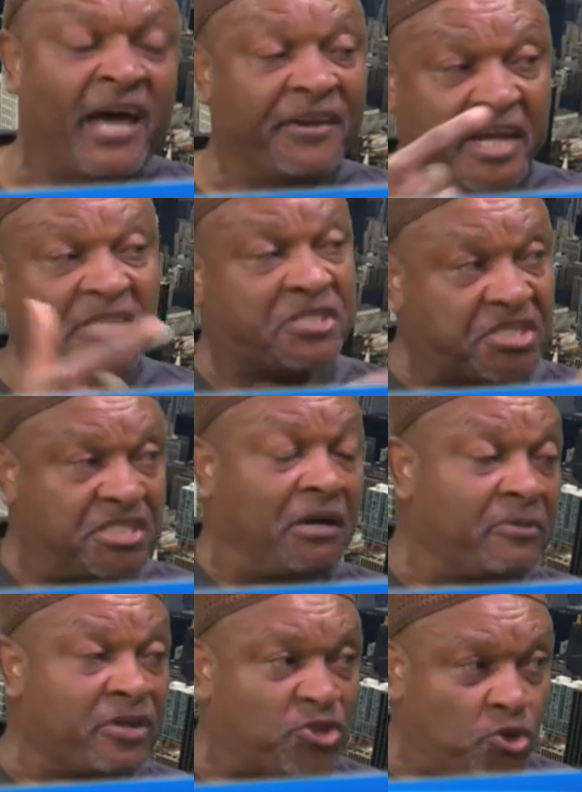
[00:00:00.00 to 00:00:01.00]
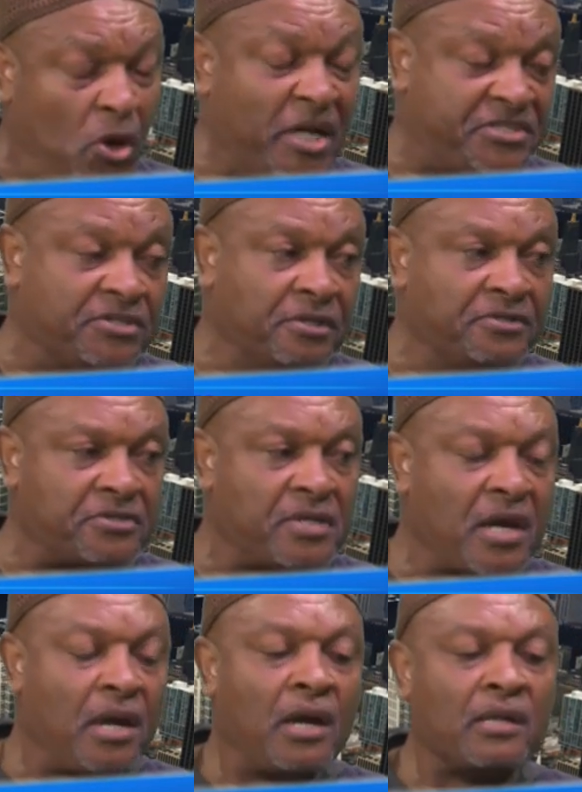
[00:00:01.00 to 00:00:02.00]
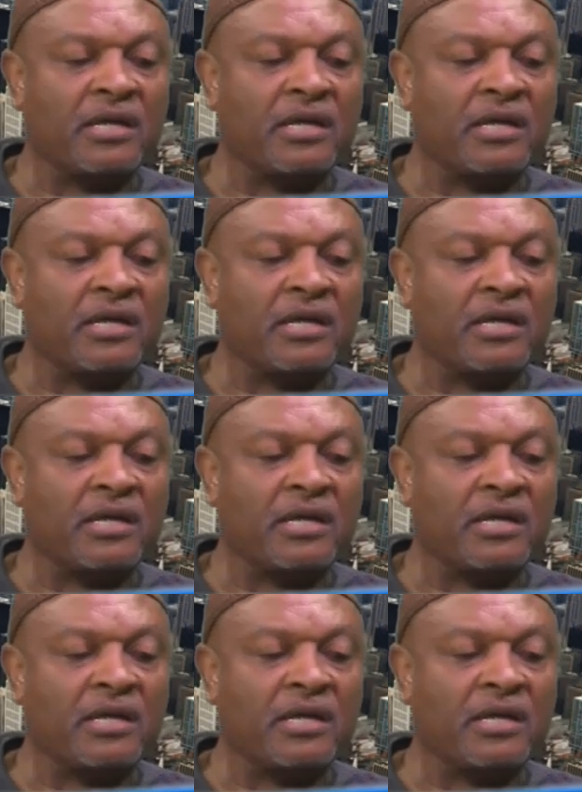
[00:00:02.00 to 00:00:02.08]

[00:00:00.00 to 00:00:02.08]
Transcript: Mm-hmm. These are some of the tortures mm-hmm.